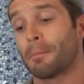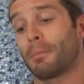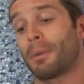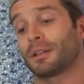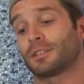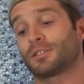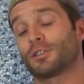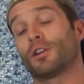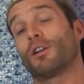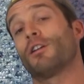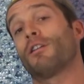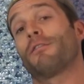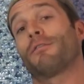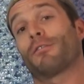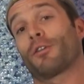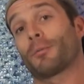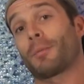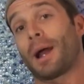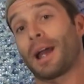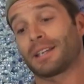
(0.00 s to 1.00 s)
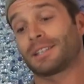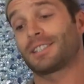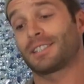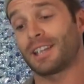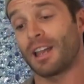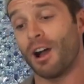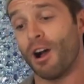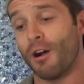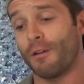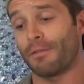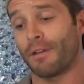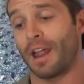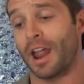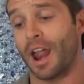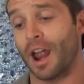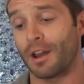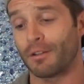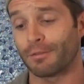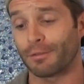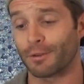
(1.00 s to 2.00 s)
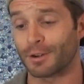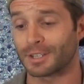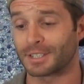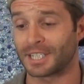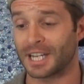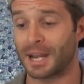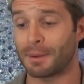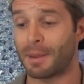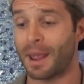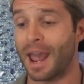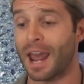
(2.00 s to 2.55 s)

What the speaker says: But so for myself and for Sam